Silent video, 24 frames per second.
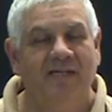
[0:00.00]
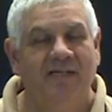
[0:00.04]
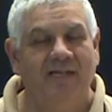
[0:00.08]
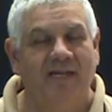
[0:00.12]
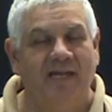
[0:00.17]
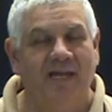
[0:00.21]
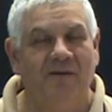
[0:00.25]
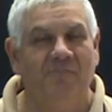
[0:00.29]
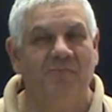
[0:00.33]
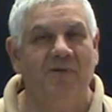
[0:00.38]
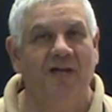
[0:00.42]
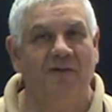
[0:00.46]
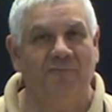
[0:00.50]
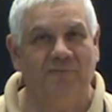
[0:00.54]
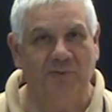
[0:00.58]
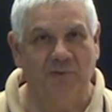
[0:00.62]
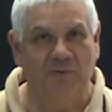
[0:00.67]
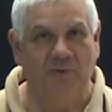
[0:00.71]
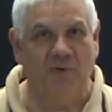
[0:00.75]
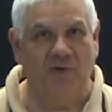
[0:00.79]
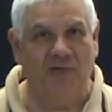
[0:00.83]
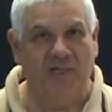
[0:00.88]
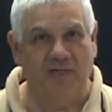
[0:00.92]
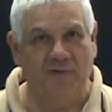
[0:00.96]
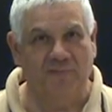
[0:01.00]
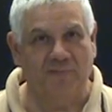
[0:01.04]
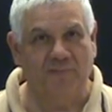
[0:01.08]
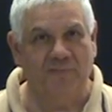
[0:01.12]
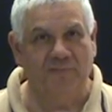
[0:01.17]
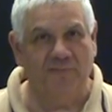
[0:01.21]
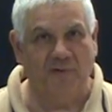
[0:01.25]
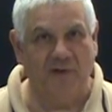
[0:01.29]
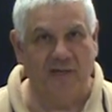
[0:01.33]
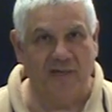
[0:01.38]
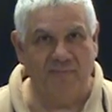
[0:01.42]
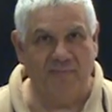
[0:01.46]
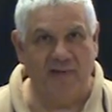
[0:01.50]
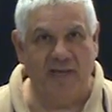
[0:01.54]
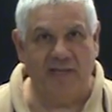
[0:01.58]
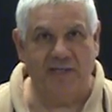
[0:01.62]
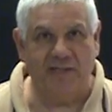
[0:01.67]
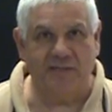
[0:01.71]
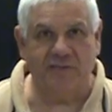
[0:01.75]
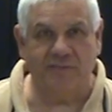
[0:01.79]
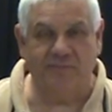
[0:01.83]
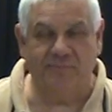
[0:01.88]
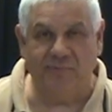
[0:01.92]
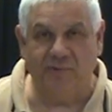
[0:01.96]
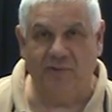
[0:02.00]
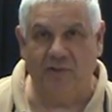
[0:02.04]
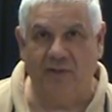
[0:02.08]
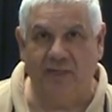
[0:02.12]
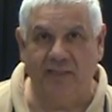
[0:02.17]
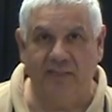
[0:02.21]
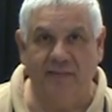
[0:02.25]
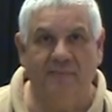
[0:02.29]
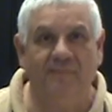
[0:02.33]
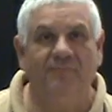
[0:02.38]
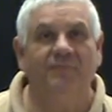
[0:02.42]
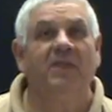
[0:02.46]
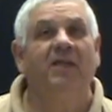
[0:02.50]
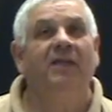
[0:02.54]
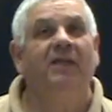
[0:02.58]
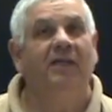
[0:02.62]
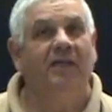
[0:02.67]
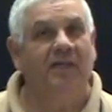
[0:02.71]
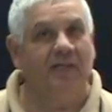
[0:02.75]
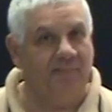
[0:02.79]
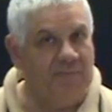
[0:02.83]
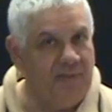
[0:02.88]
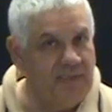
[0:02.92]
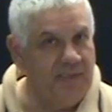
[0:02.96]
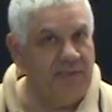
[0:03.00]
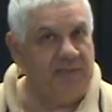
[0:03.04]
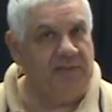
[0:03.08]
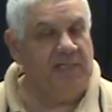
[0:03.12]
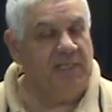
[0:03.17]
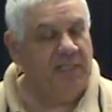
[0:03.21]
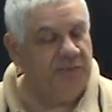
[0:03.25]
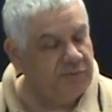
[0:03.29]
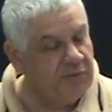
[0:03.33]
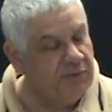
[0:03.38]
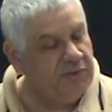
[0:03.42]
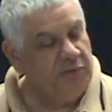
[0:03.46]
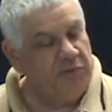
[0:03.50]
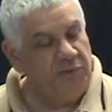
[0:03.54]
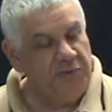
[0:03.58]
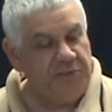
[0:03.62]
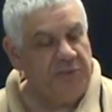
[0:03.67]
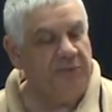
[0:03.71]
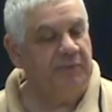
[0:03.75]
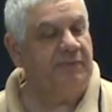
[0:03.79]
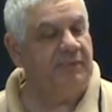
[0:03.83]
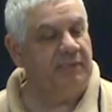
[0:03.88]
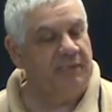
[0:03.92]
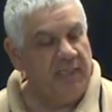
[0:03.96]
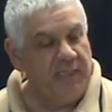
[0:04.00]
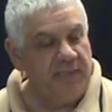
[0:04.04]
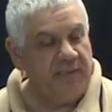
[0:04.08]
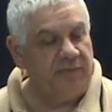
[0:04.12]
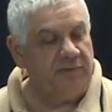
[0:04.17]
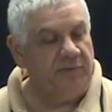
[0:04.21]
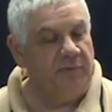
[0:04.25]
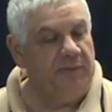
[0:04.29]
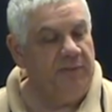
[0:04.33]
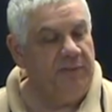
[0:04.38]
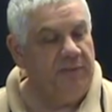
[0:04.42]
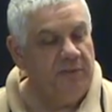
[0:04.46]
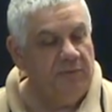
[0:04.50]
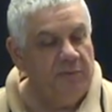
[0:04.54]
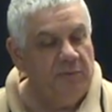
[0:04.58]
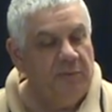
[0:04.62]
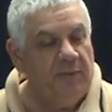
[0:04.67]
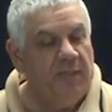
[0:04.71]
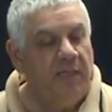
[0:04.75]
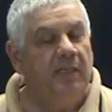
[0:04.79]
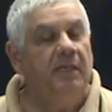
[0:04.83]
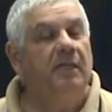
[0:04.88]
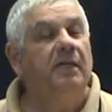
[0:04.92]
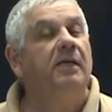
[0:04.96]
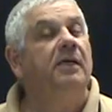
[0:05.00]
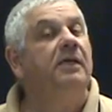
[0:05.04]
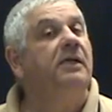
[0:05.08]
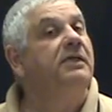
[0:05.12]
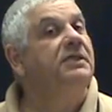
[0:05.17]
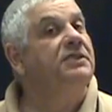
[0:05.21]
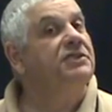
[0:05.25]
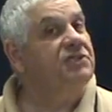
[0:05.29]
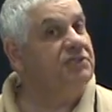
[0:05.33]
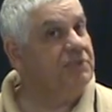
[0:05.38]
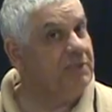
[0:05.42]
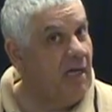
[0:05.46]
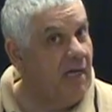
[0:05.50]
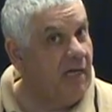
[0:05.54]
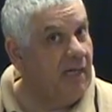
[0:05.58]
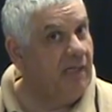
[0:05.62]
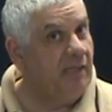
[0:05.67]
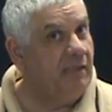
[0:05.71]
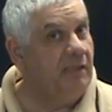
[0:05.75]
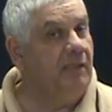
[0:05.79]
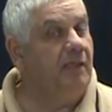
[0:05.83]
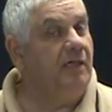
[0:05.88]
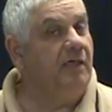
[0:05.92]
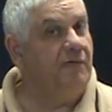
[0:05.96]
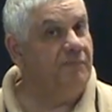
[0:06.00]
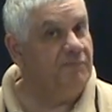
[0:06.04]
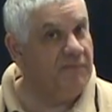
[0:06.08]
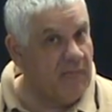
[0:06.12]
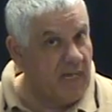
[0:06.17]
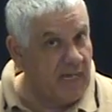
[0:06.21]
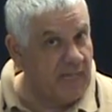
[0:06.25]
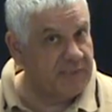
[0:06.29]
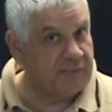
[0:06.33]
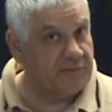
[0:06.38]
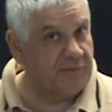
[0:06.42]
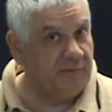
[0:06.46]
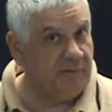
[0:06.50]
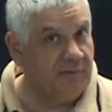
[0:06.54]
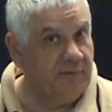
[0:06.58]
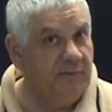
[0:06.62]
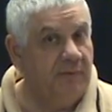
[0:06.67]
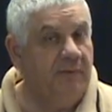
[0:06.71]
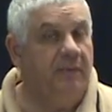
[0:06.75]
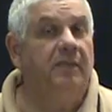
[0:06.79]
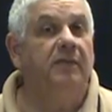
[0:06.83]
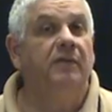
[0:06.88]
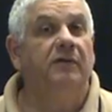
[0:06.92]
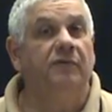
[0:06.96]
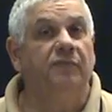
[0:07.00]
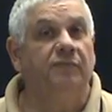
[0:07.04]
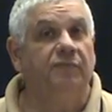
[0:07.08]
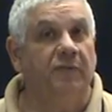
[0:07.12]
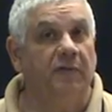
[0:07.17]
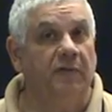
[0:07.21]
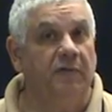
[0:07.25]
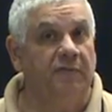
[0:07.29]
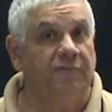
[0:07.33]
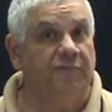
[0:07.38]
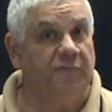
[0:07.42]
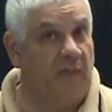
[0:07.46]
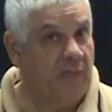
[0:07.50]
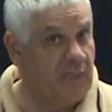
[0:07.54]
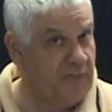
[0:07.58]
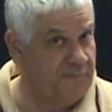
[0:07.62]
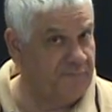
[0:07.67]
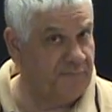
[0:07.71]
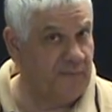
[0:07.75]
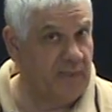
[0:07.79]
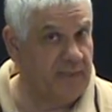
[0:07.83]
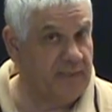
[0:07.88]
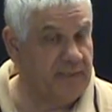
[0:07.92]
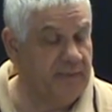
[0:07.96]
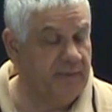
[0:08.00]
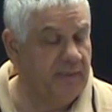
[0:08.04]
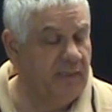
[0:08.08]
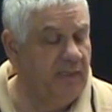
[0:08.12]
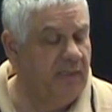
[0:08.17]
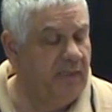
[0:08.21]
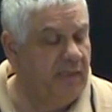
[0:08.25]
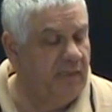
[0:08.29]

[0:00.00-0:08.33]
I'm LaGuardia from Firematic Supply. I'm here to introduce you today to a new style of nozzle for firefighting.